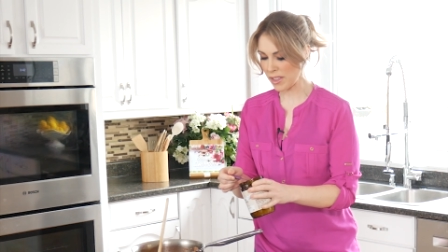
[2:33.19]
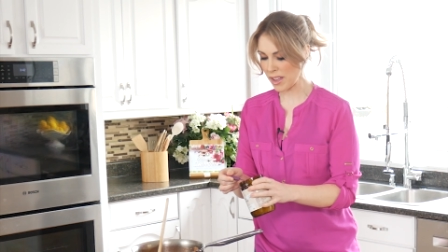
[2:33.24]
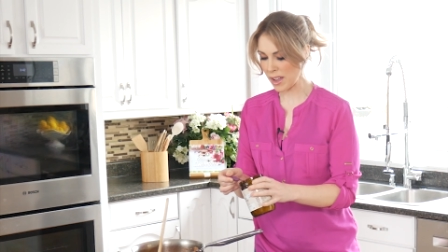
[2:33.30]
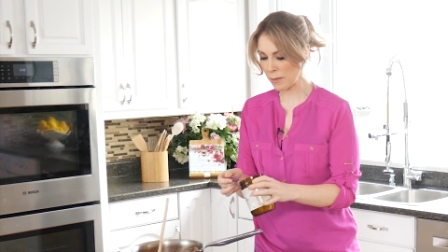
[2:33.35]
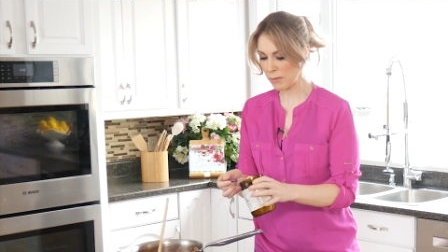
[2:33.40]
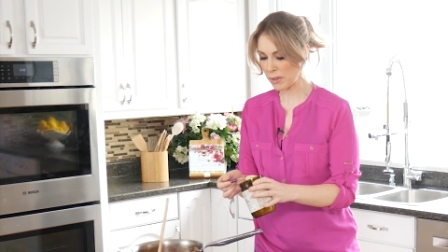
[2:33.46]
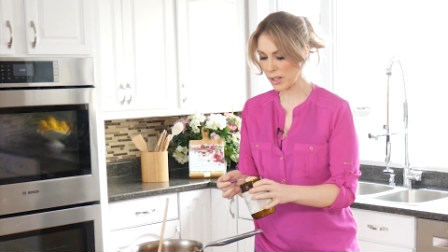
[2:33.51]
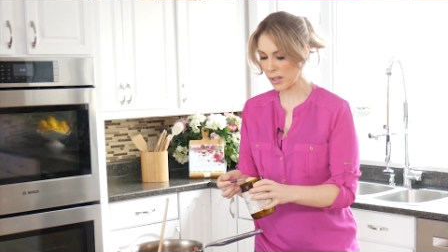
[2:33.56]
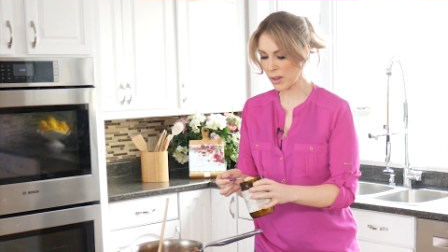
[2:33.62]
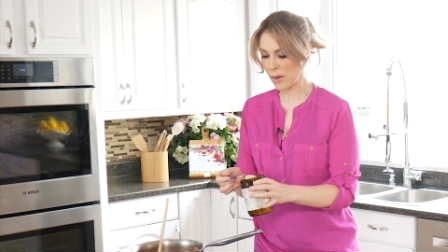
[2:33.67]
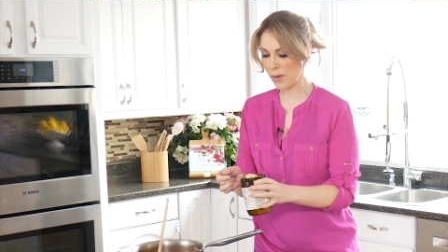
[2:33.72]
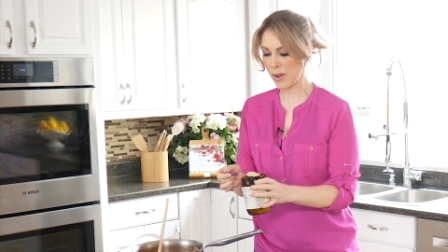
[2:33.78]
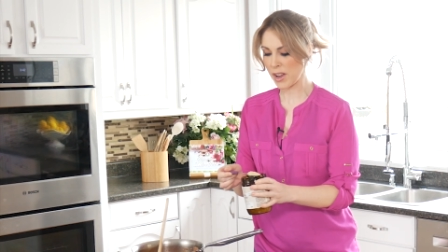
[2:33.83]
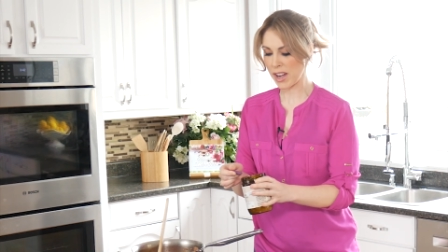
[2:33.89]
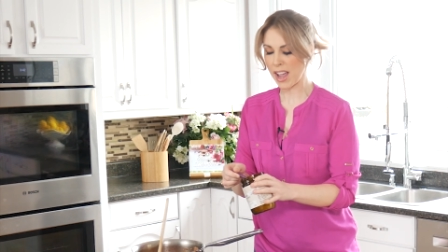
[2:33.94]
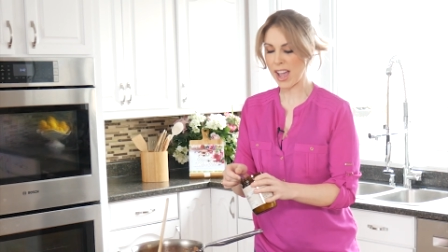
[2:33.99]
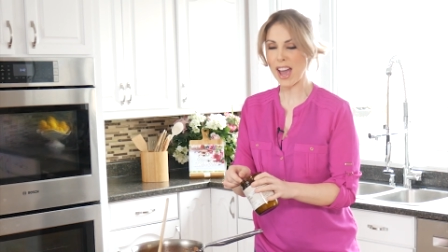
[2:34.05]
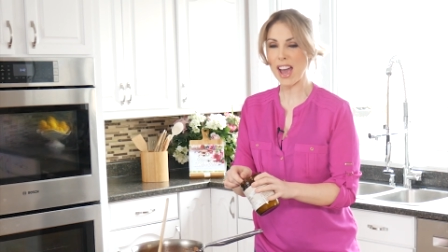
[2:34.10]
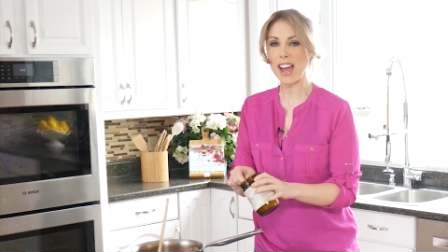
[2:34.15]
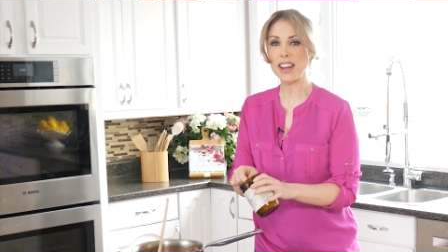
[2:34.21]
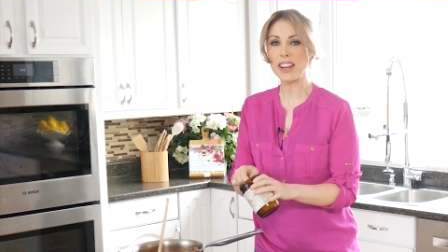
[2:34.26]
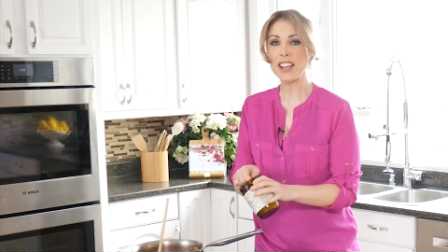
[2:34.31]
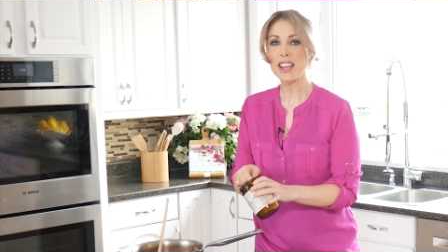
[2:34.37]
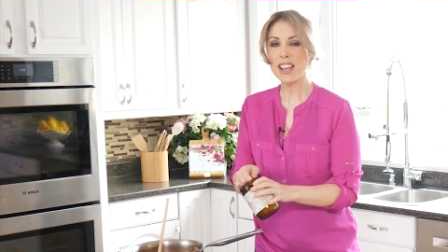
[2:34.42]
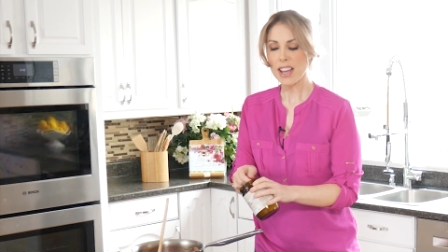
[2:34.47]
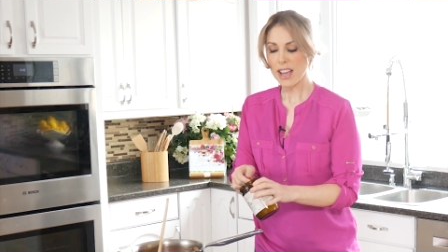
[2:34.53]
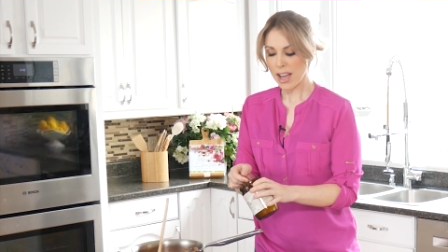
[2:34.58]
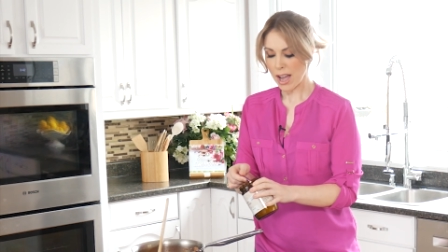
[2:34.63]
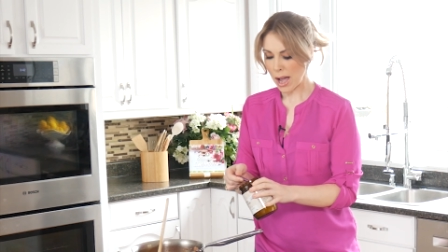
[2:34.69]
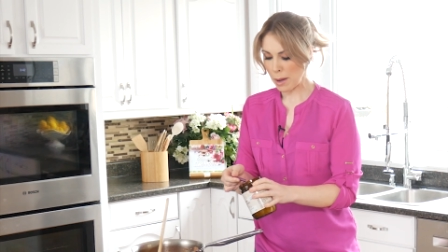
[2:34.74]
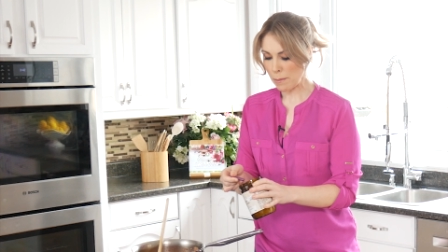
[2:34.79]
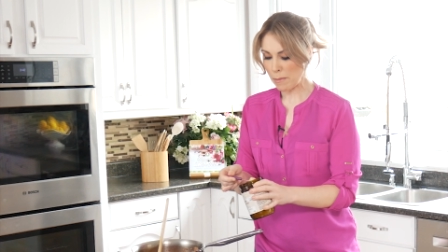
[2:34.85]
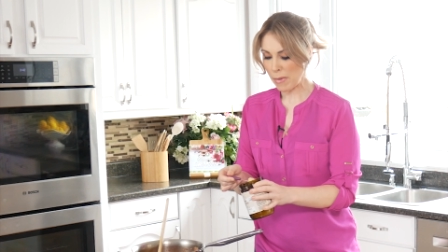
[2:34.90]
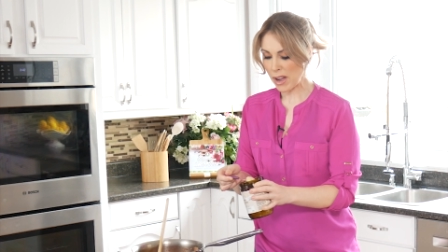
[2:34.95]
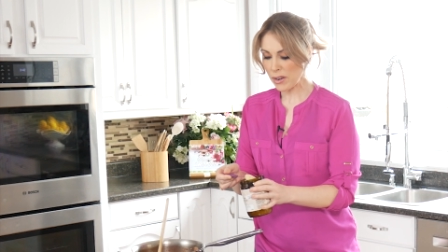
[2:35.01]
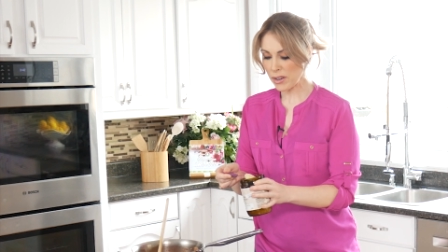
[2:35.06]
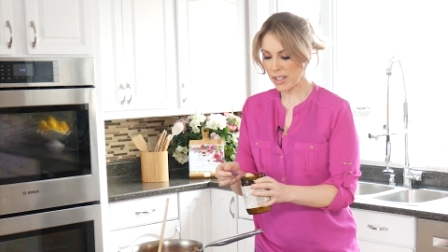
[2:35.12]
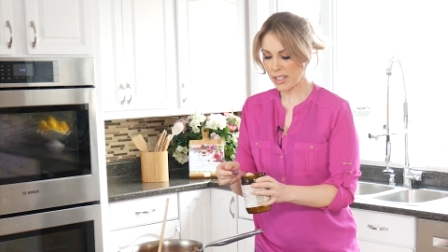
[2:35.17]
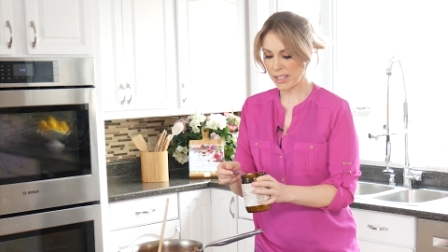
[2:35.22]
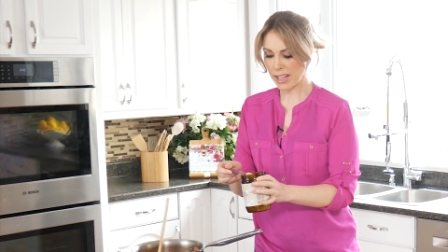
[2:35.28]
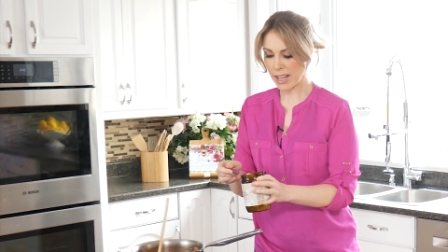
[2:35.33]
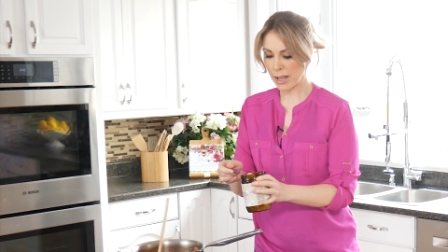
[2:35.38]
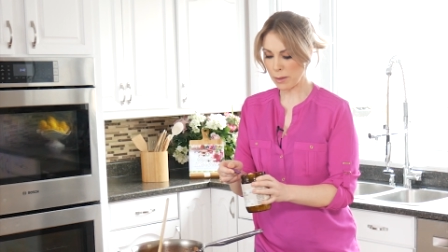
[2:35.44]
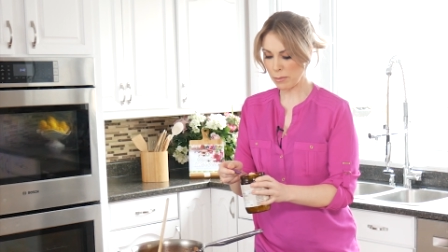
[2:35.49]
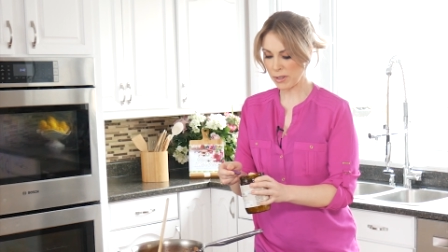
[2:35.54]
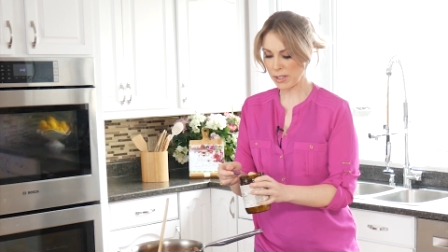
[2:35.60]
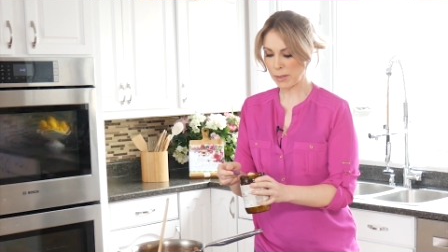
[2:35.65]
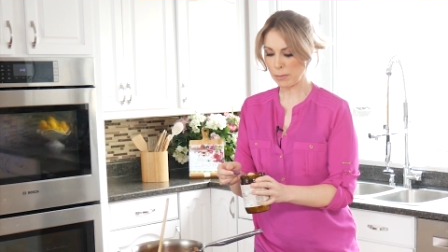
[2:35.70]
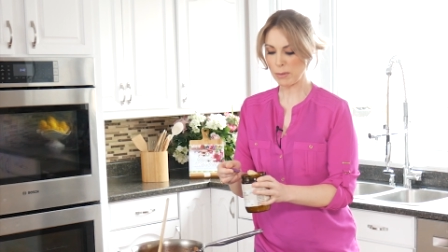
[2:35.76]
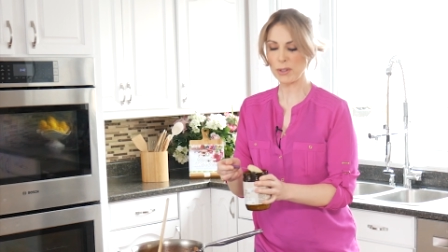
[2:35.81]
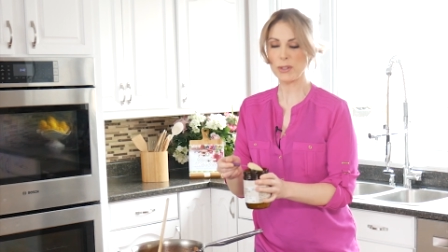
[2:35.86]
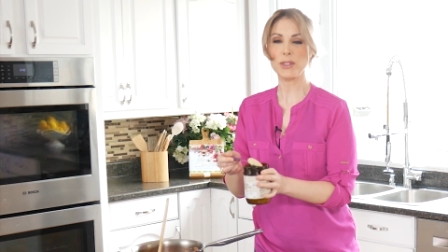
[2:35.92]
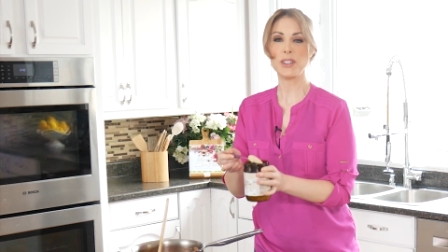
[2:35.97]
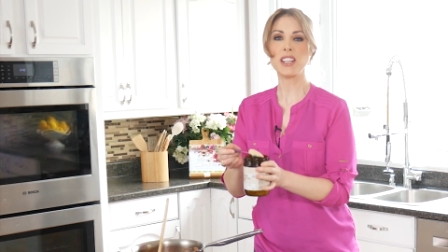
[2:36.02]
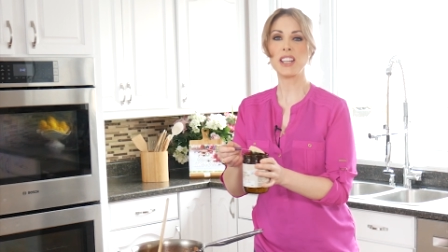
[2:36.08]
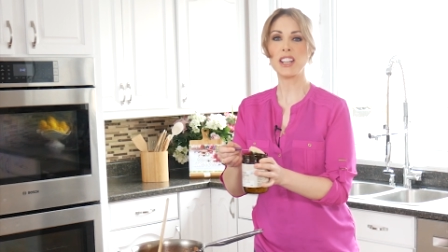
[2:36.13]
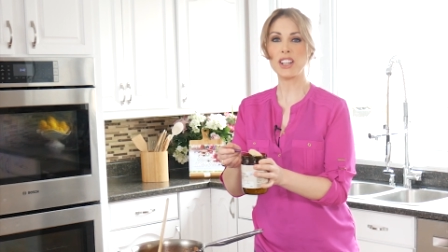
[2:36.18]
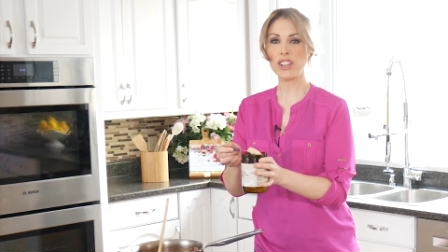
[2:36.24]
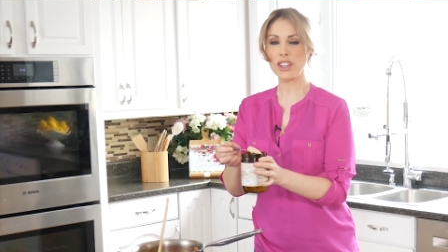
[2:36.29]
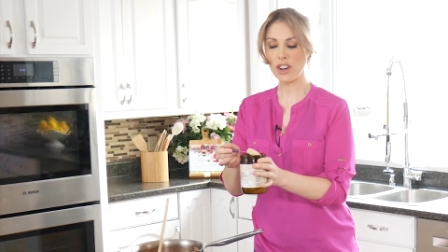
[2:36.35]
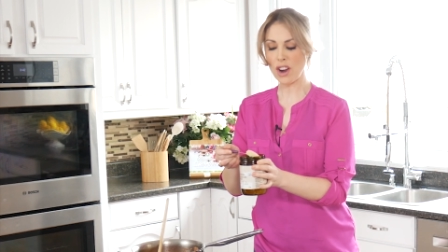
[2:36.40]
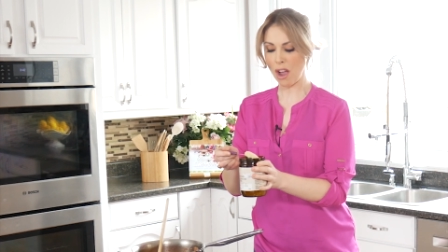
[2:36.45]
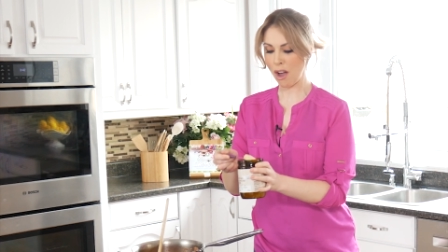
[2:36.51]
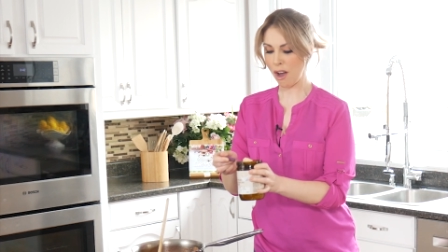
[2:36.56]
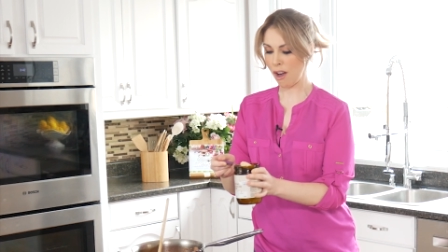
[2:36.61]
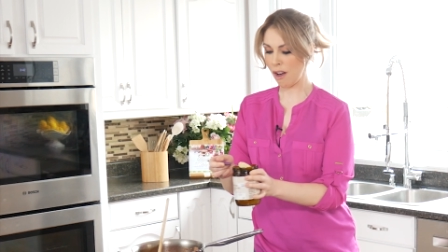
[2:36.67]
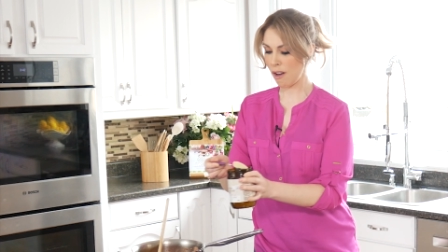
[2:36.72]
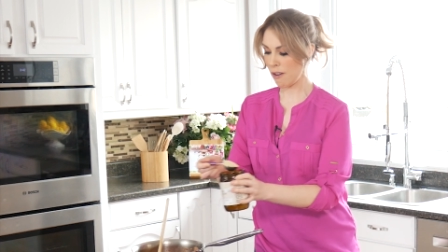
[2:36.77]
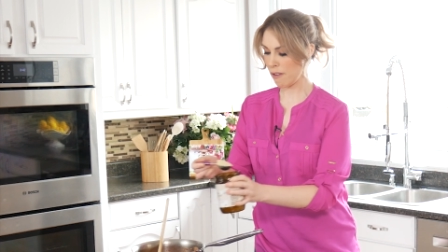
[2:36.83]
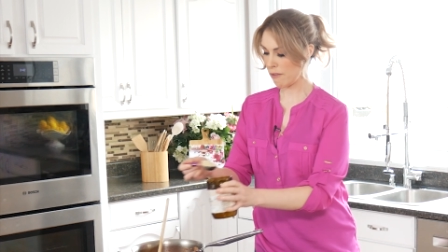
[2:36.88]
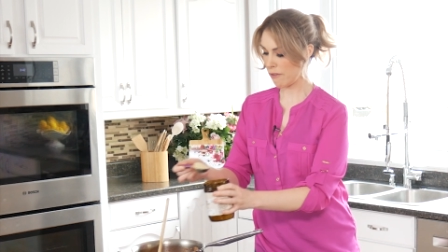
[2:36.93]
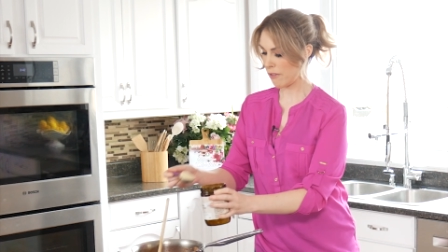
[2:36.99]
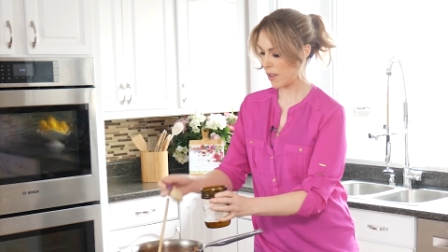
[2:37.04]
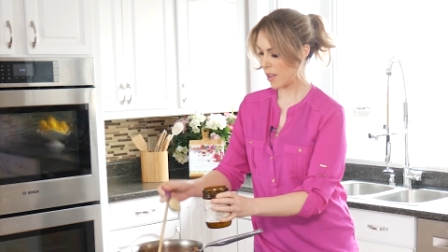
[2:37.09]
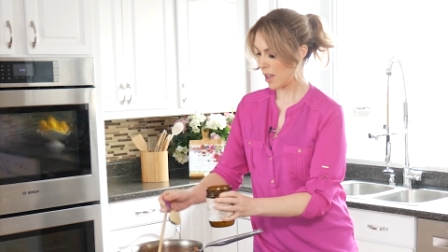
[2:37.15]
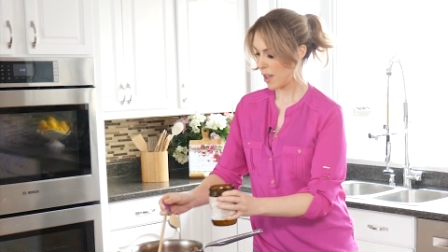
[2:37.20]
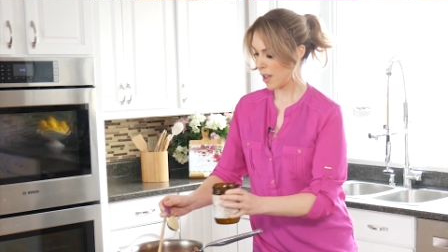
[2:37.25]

I'm going to go and add about a tablespoon here of